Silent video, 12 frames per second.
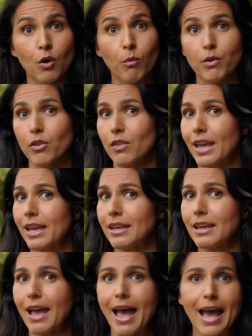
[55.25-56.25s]
whether
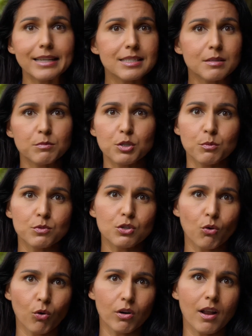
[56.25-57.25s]
they had symptoms
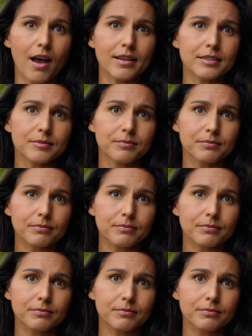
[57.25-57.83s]
or not.